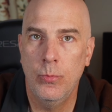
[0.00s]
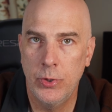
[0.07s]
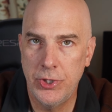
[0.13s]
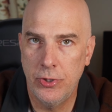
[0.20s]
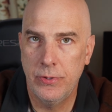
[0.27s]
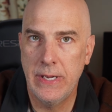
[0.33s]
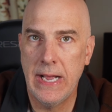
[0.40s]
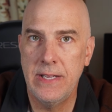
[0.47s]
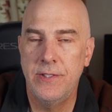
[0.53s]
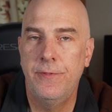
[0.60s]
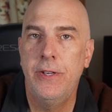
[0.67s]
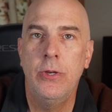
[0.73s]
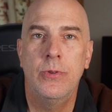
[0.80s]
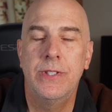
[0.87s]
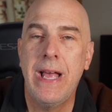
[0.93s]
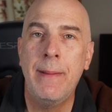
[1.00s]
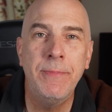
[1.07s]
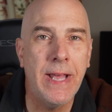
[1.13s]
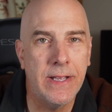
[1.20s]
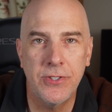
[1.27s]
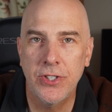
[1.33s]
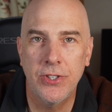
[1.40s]
which you guys view, is I'm
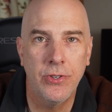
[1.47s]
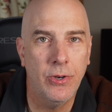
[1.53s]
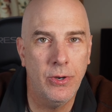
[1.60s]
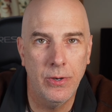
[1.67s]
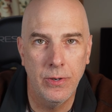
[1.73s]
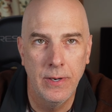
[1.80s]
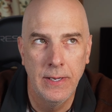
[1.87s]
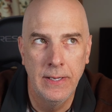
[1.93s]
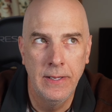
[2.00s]
not sure